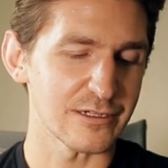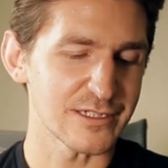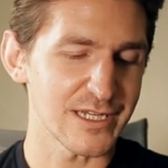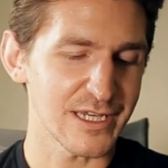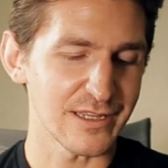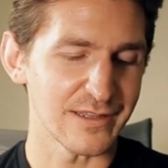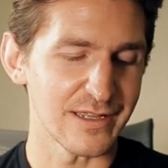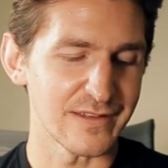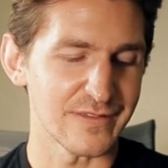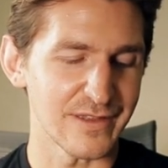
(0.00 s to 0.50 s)

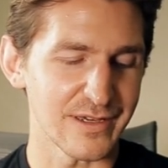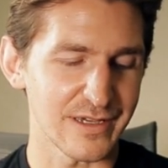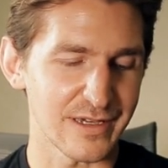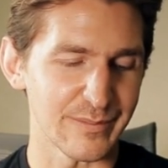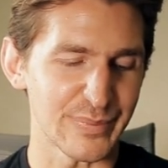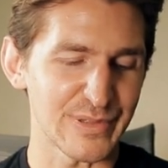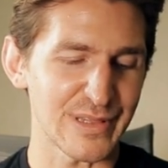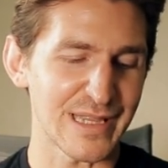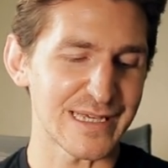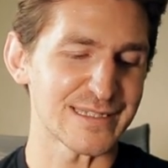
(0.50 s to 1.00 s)
articulate the
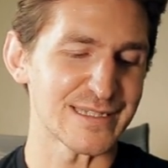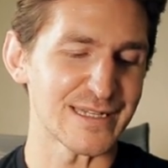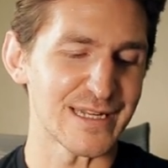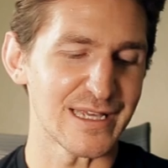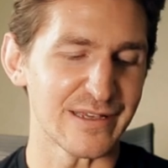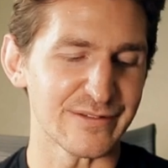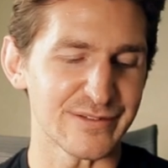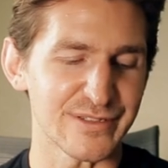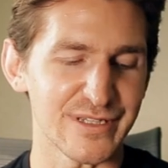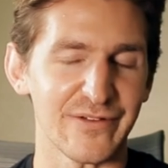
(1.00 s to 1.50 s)

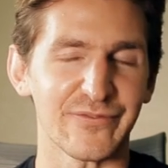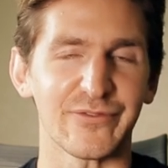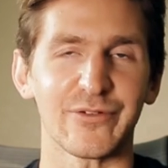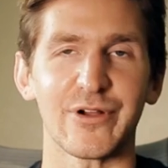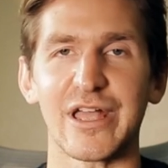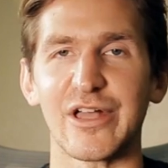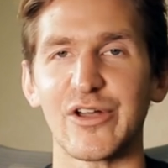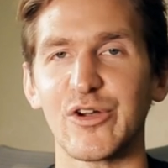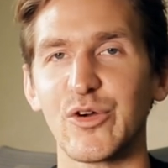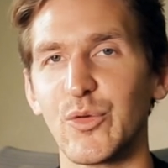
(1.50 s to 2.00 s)
complexity of
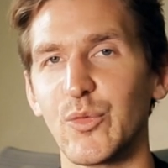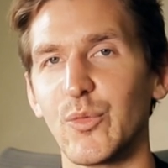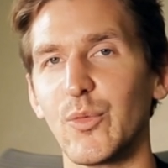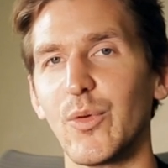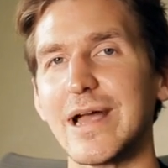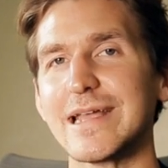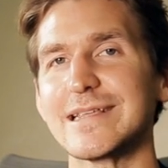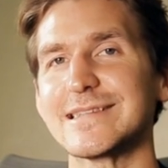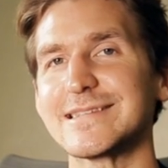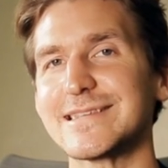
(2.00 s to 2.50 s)
suffering
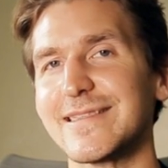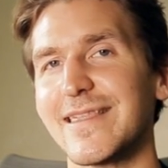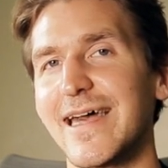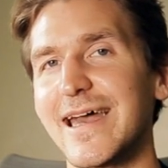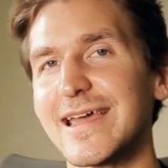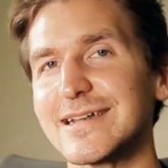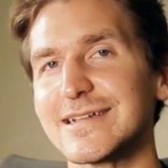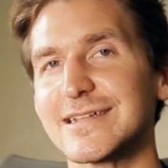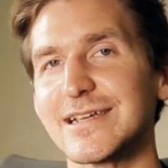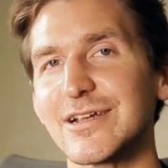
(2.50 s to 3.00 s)
quite to
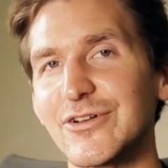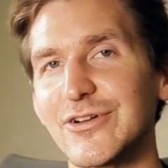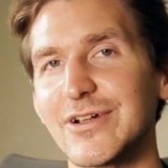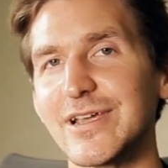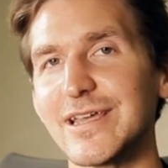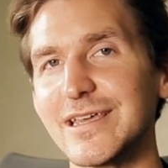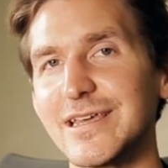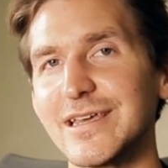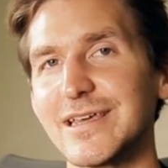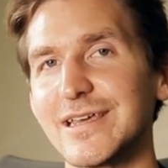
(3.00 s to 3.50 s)
that
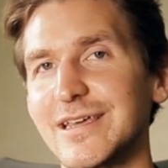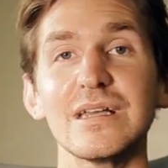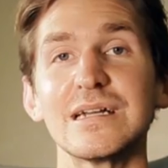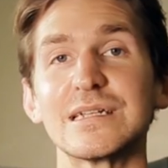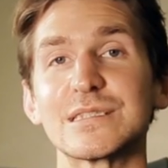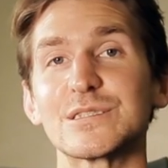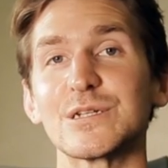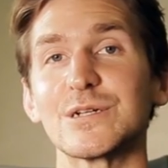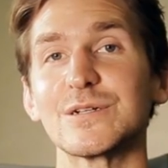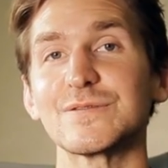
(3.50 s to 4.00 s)
degree,
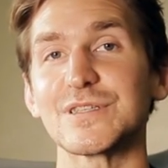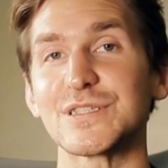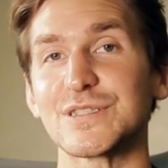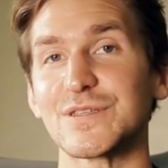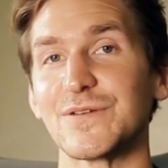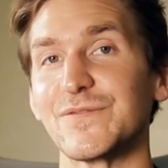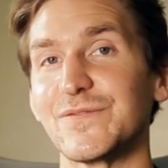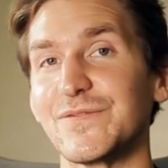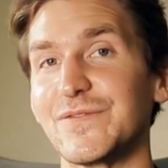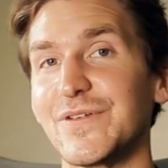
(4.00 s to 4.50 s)
it serves as
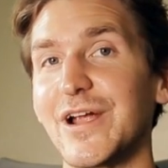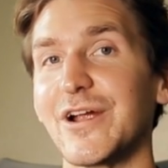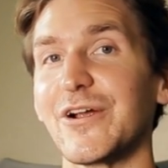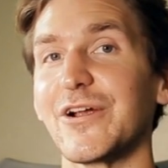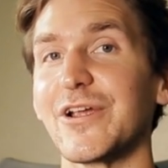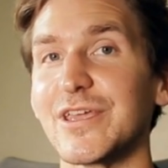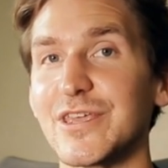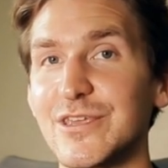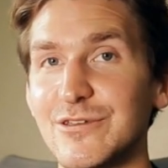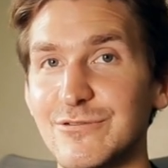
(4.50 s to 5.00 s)
a
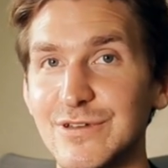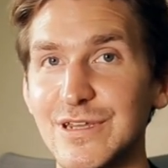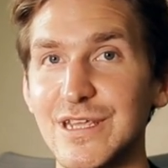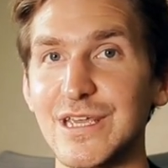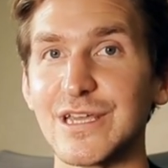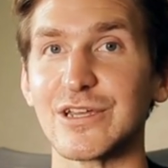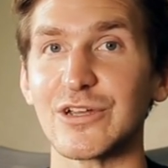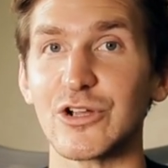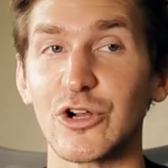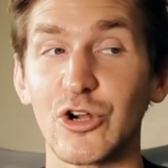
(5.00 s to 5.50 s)
very
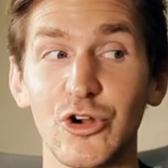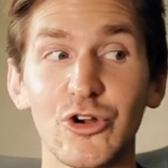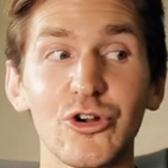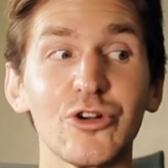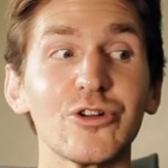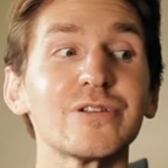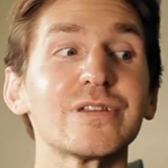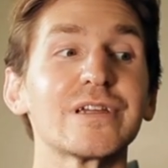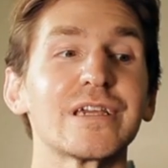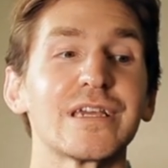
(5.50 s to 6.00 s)
unique
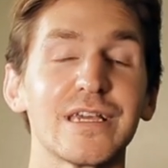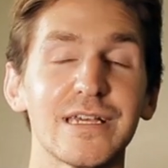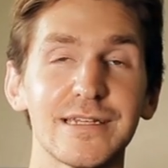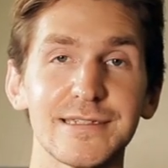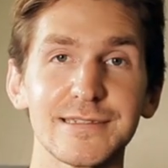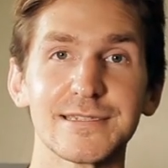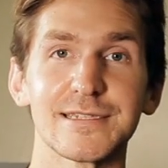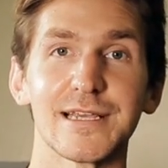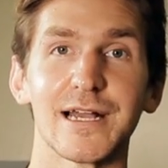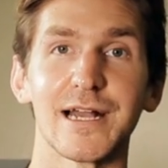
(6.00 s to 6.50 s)
early
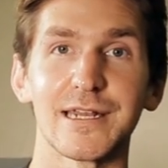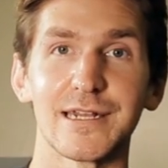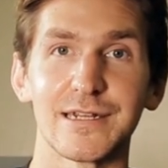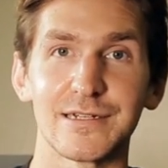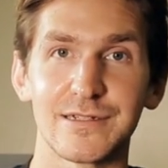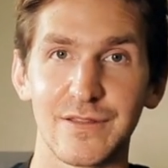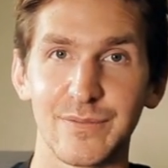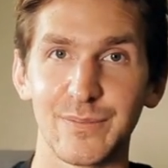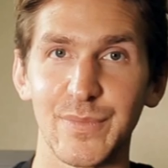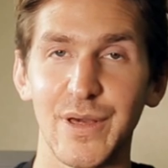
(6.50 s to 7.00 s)
insight
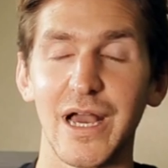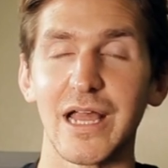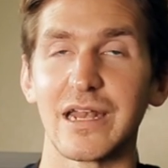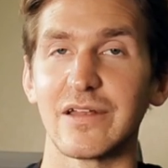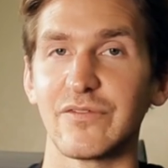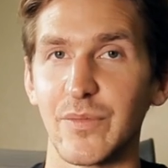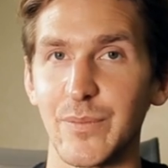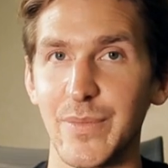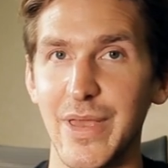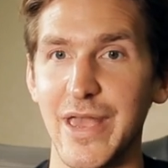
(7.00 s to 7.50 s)
into the mind
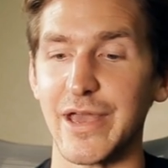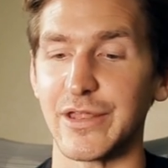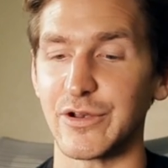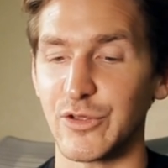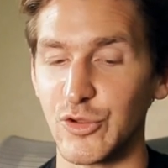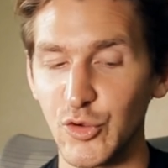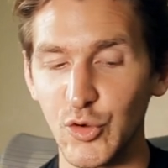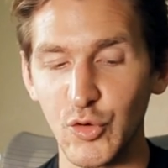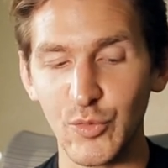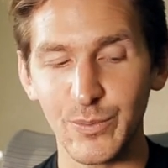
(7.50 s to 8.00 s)
of a man
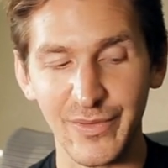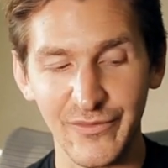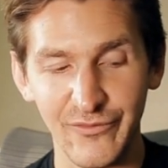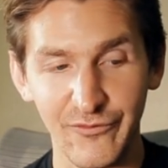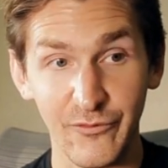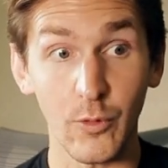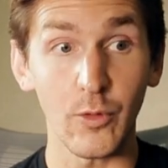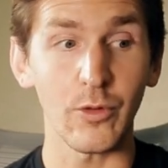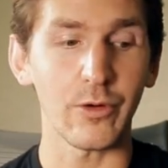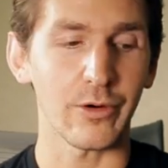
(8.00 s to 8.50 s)
who,
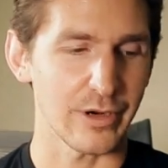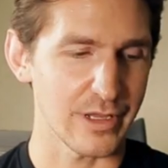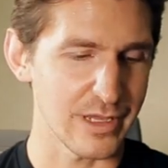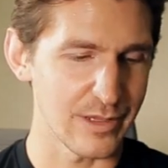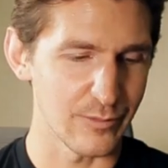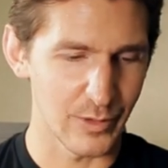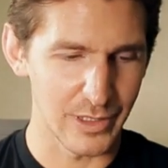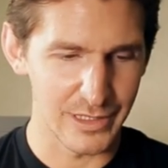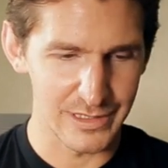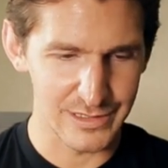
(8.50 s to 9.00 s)
before he
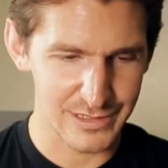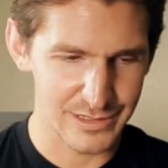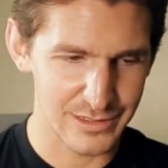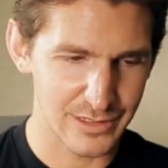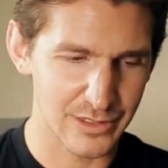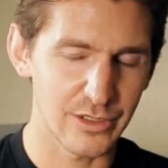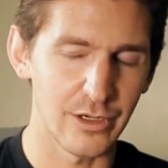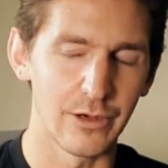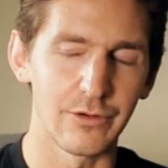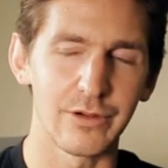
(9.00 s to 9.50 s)
was
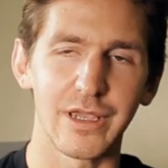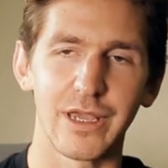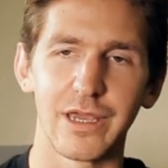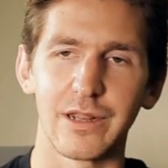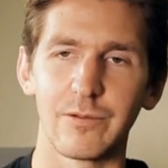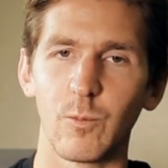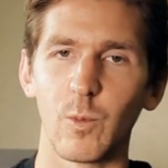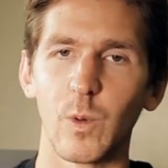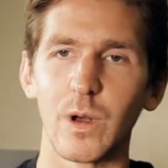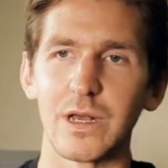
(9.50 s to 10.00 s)
a
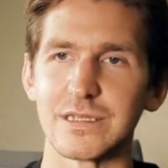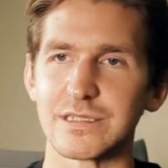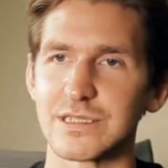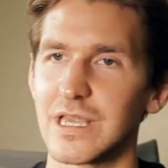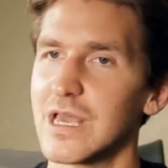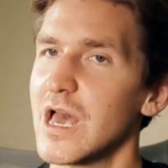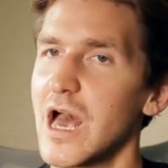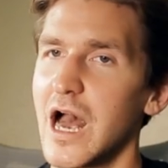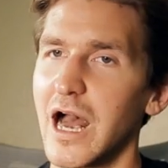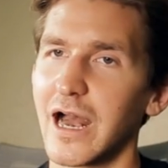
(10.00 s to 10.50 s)
cokehead, was
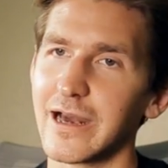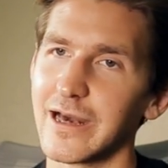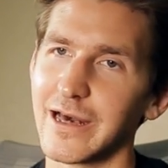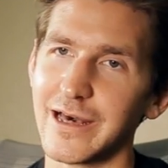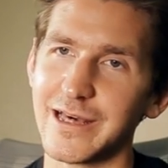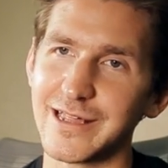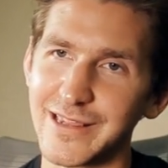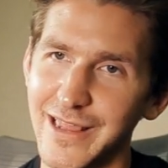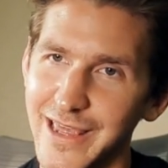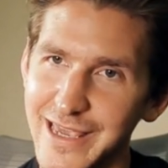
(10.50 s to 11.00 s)

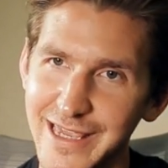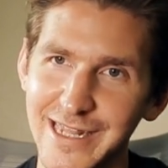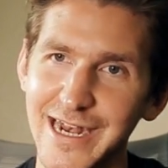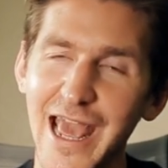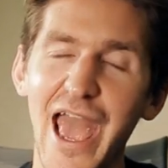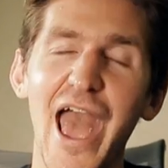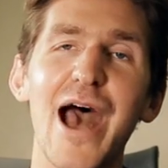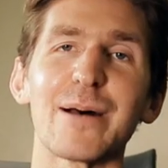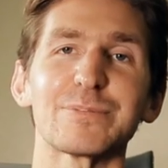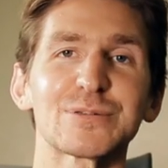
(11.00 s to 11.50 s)

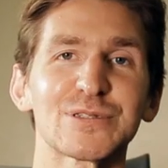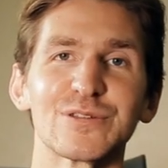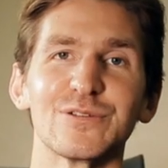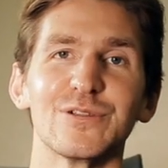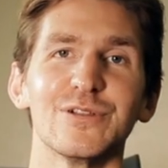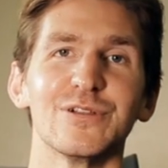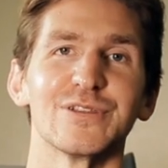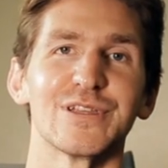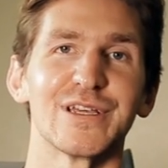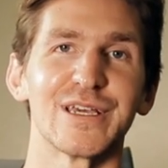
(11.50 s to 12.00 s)
an
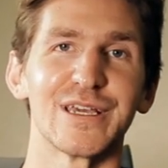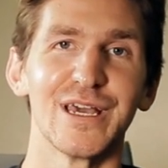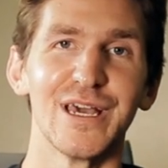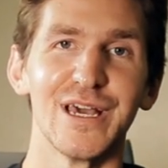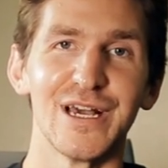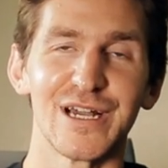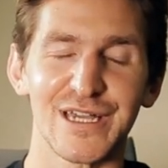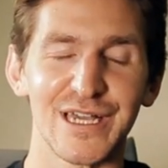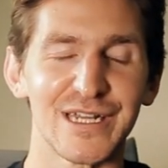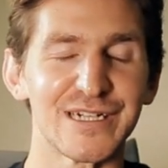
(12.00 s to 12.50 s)
absolutely
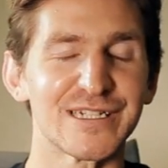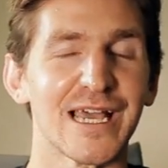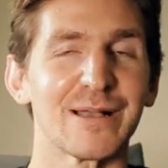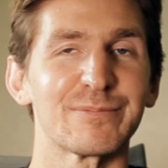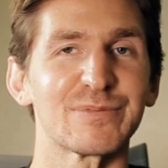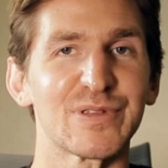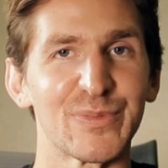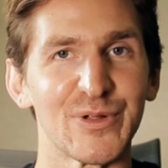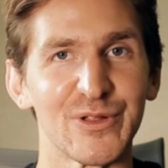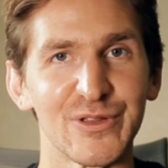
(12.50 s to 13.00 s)

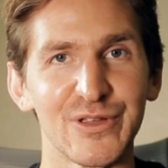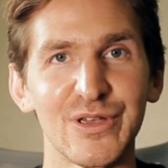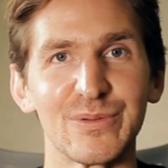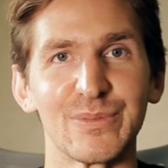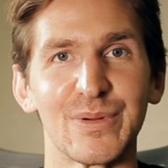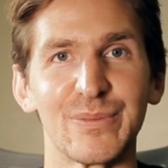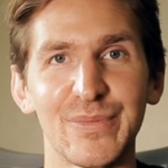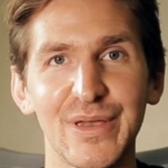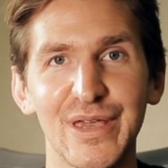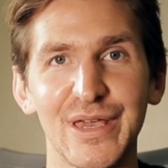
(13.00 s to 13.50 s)
contemptible
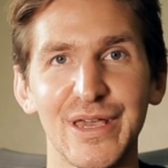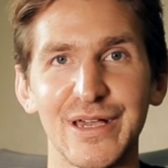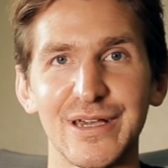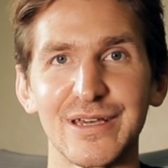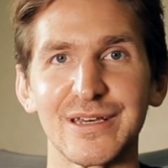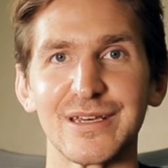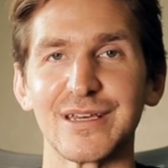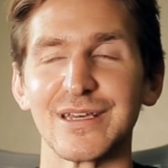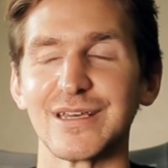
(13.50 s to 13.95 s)
human being.